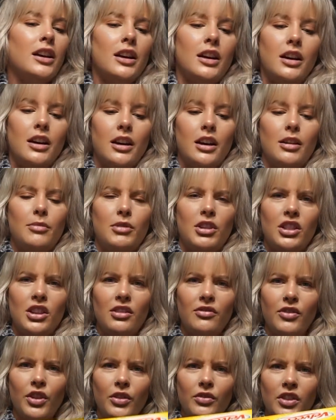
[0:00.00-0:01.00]
Um, and
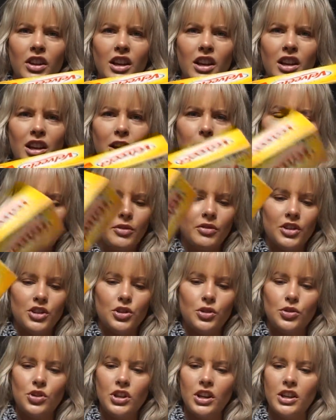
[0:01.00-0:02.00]
then Velveeta, I can't remember if I
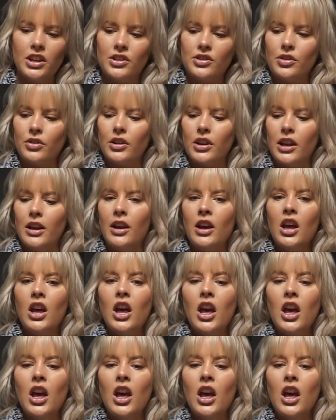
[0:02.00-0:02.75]
showed you guys this already.